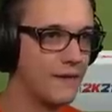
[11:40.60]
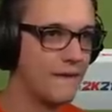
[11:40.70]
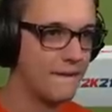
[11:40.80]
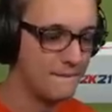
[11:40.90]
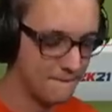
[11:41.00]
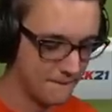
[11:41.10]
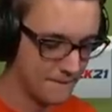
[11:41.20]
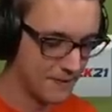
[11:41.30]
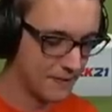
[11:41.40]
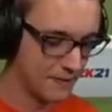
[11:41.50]

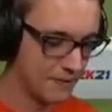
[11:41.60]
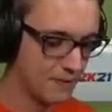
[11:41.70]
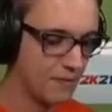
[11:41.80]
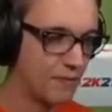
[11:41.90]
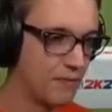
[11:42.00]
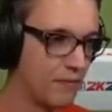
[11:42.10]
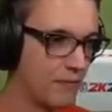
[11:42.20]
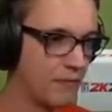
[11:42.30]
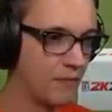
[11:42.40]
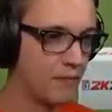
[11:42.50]

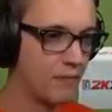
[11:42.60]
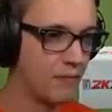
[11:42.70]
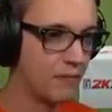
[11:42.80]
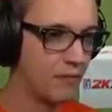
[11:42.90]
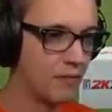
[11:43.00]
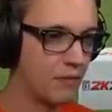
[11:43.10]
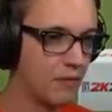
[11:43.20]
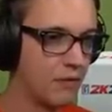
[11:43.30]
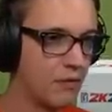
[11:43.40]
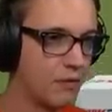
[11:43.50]

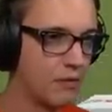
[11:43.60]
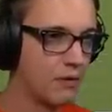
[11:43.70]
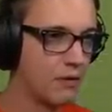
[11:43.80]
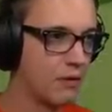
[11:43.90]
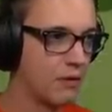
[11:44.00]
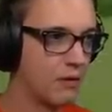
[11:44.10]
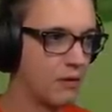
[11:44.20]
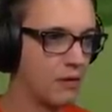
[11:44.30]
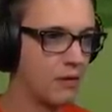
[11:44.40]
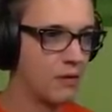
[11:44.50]

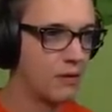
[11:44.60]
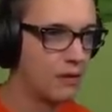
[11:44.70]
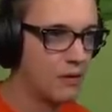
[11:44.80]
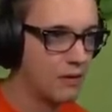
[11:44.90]
[no speech]